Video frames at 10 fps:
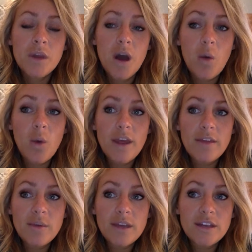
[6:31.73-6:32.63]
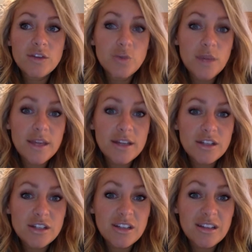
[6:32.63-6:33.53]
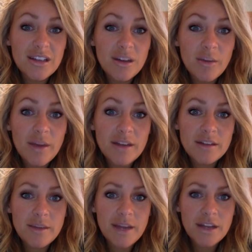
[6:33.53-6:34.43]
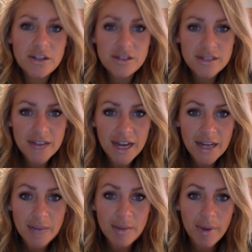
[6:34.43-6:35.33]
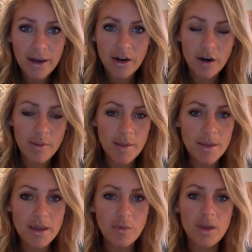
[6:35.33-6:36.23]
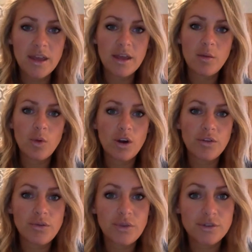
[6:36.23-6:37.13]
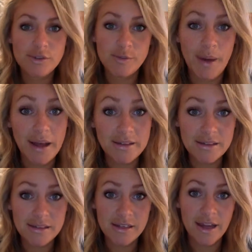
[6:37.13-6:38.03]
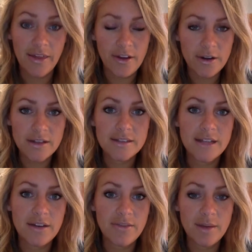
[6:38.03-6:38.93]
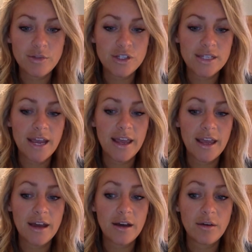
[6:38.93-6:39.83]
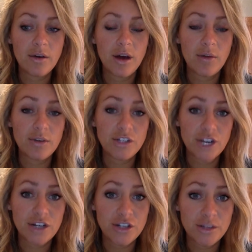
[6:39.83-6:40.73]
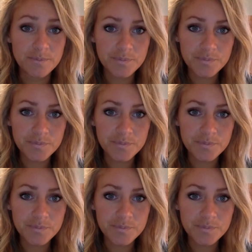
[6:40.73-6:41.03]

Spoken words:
a way that we can tweak it just a little bit to make it just a tiny bit better. Or maybe we can work through those responses together instead of them just taking a rejection